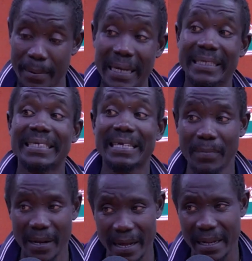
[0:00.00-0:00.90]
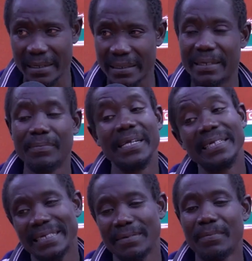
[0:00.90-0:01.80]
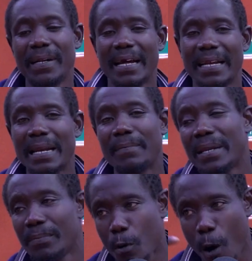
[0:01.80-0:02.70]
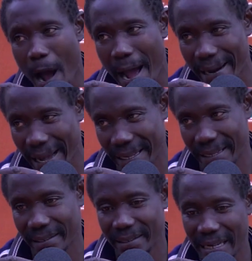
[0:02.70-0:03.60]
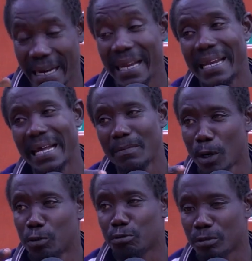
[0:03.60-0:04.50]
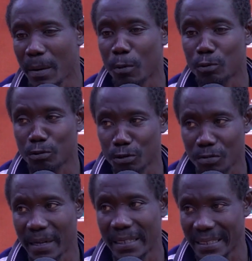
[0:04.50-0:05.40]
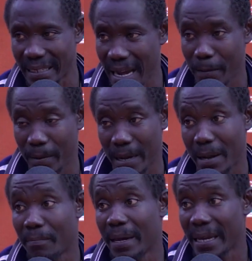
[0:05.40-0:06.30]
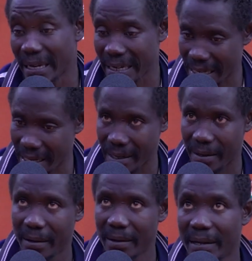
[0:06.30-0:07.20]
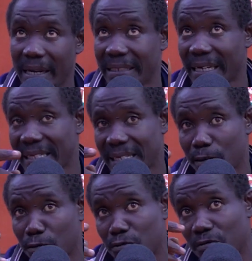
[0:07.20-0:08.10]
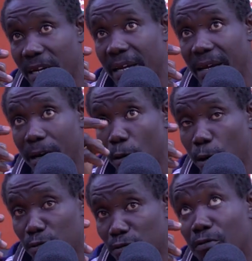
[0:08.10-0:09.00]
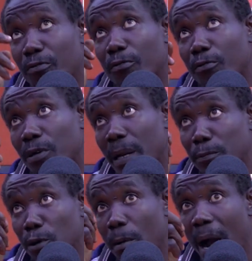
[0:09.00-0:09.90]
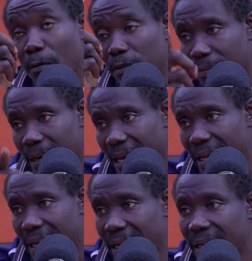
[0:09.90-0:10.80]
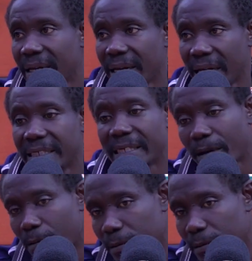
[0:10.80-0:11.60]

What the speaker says: 30 million. To me, 30 million, and I'm Dibi Kohadine. Nana dine more to Tunam Kotusment in the Anguian and Bay in ye, and I'm chasing also near a horse room, Nam Tobac on the Bay, a shell,